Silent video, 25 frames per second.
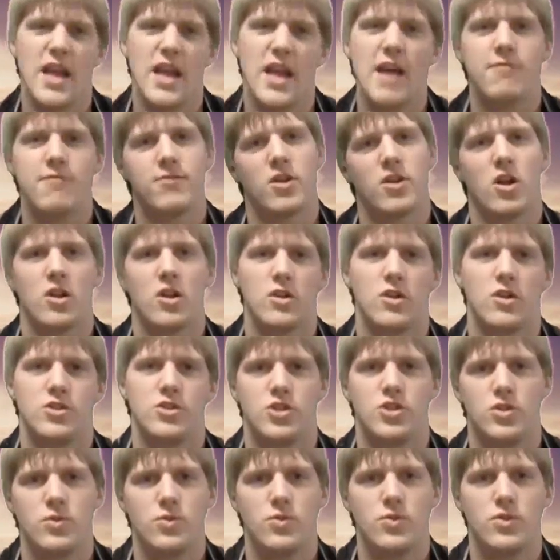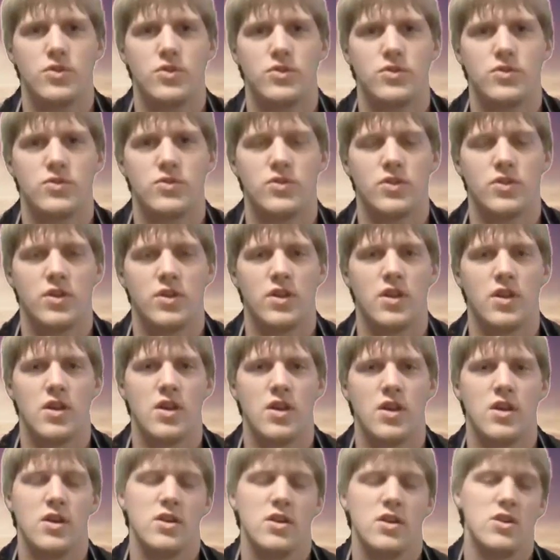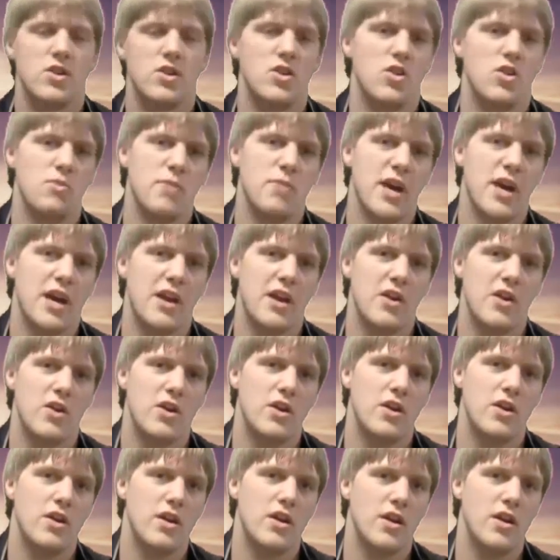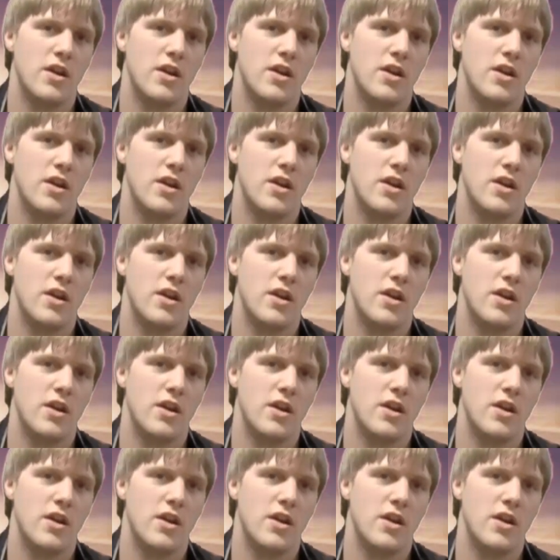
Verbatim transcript: Laugh at all our jokes, no matter